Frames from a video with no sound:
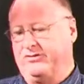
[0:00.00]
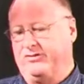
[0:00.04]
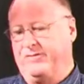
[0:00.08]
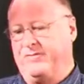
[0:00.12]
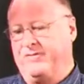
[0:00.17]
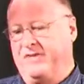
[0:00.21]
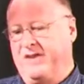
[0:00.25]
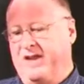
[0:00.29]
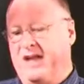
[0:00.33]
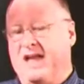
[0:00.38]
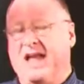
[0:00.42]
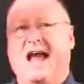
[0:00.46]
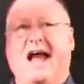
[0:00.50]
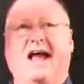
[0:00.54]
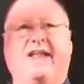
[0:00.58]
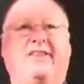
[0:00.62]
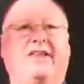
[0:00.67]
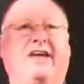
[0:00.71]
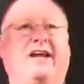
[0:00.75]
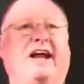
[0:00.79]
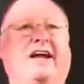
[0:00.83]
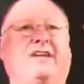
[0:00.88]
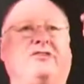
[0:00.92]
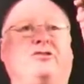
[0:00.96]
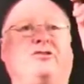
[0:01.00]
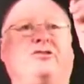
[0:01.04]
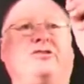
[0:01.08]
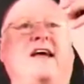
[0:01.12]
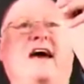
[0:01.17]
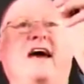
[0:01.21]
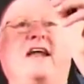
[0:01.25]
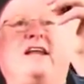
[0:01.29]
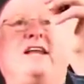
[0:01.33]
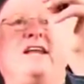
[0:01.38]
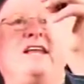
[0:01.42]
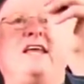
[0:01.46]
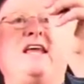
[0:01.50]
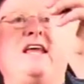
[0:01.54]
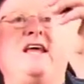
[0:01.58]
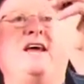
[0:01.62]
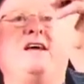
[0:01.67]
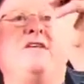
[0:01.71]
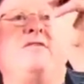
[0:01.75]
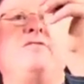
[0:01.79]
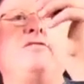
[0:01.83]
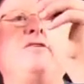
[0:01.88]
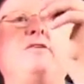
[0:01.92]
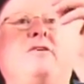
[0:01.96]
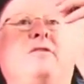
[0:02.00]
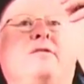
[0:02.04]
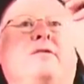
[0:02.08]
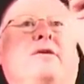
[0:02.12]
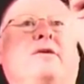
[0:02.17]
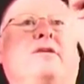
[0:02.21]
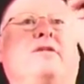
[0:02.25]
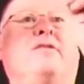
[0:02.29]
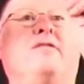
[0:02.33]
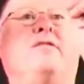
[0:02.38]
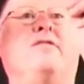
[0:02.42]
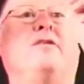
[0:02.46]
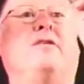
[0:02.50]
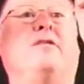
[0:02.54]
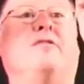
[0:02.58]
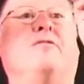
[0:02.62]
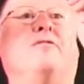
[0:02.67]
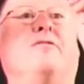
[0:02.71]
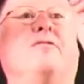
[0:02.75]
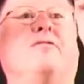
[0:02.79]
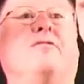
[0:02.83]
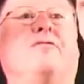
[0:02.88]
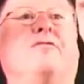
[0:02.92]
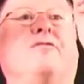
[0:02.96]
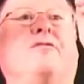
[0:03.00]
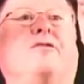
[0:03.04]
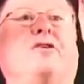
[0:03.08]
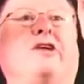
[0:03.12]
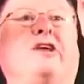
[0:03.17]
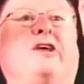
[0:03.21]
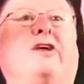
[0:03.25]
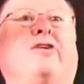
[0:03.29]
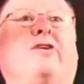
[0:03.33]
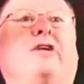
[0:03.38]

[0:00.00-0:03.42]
And then I do that again for year number